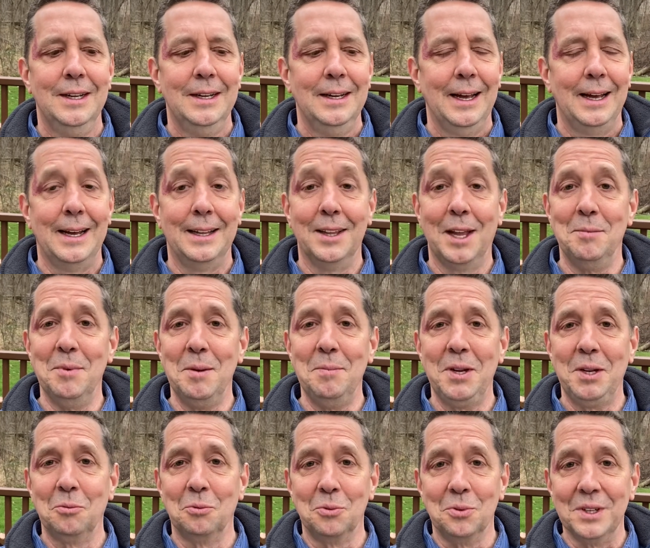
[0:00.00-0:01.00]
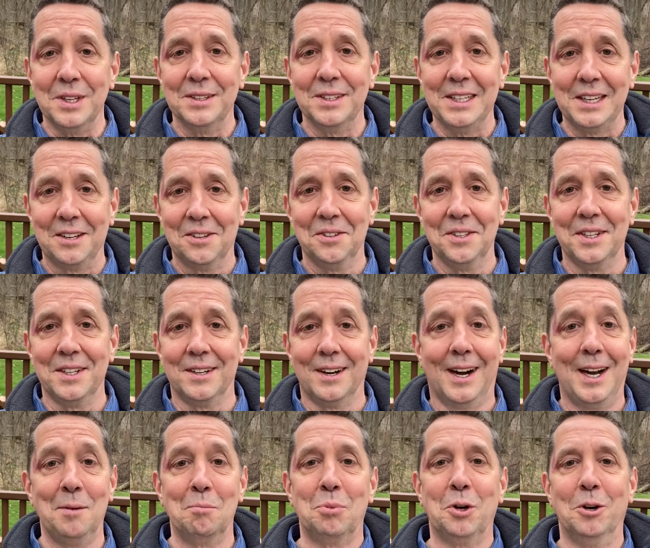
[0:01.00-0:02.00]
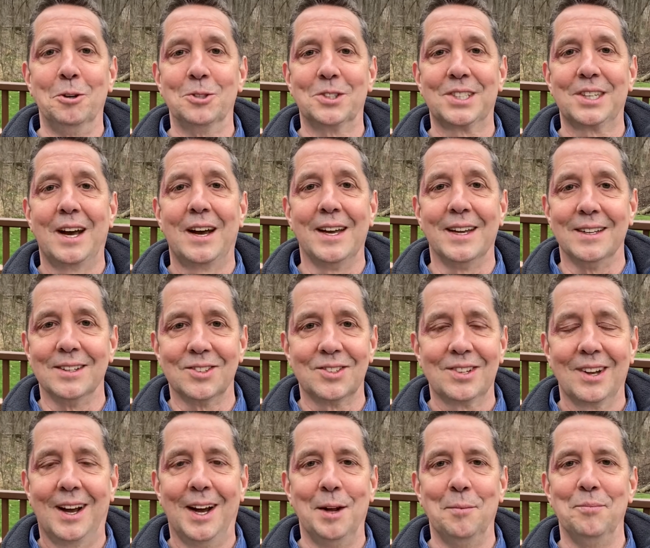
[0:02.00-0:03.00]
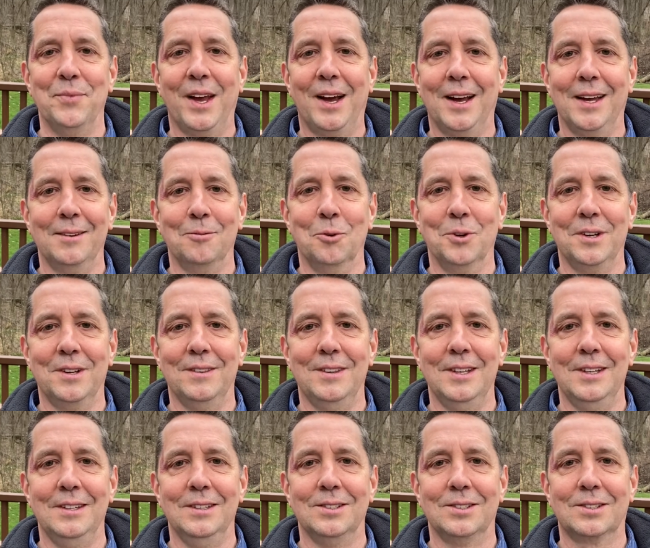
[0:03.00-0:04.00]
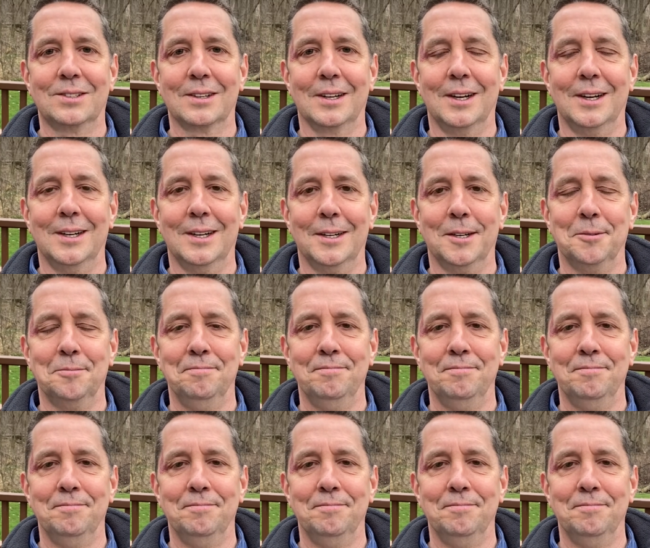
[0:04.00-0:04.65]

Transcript: And let me be really clear. I'm pro-science. I'm not one of these, I